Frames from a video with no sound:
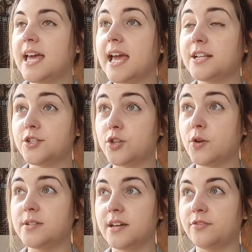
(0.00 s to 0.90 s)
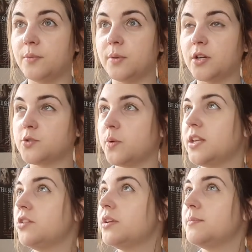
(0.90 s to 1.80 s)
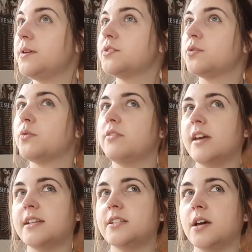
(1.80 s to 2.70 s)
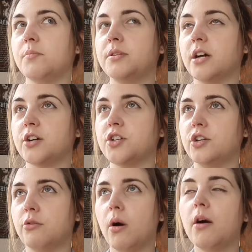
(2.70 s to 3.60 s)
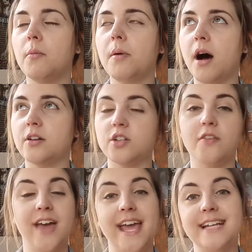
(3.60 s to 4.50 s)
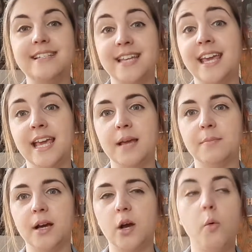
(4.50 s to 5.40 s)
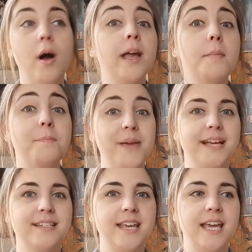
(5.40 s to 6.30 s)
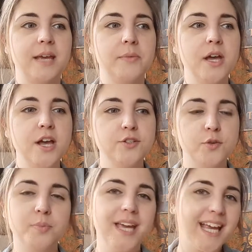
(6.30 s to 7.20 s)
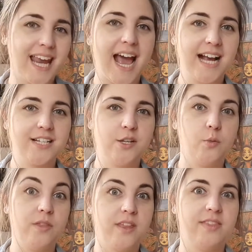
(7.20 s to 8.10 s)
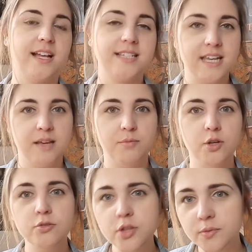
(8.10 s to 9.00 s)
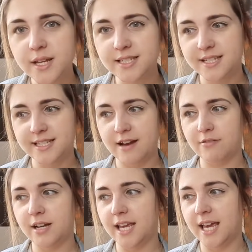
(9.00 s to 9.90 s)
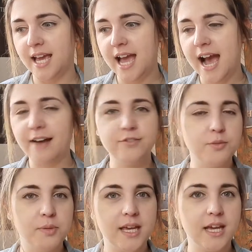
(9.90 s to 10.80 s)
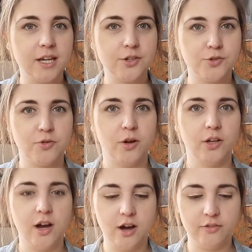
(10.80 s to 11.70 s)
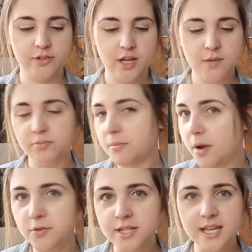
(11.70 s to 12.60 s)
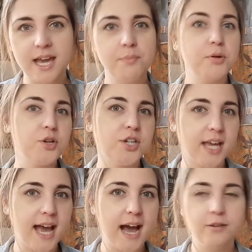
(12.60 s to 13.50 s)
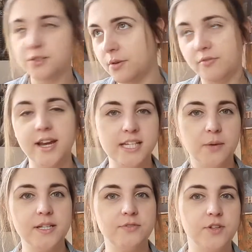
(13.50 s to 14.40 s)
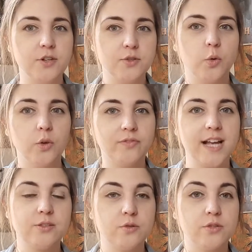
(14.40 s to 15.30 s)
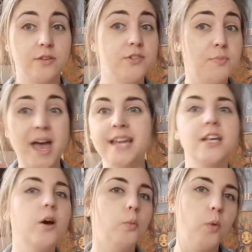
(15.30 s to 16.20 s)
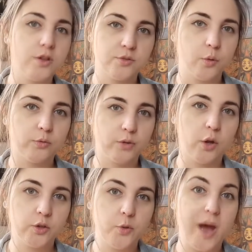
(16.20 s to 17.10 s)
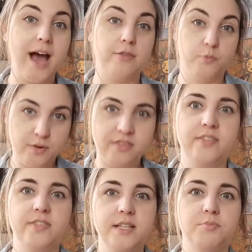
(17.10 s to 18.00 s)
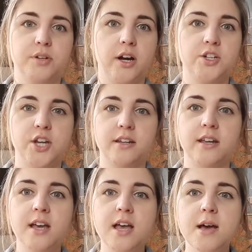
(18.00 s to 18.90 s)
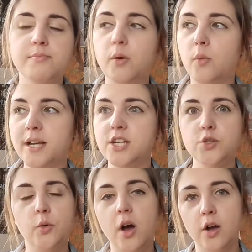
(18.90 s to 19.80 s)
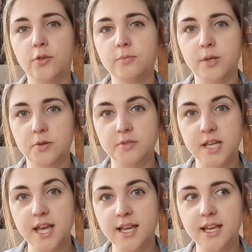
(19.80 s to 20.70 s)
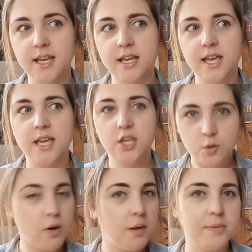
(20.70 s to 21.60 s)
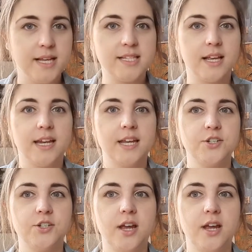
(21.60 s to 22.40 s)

it's so different because when you're in a musical theatre production, you are a part of a team, quite a big team. So being an actor within that team, you don't necessarily have to be in control of promoting it, pushing it out, doing radio interviews, all of that sort of stuff, depending on what sort of role you have within this production. But when it's your own music, you are basically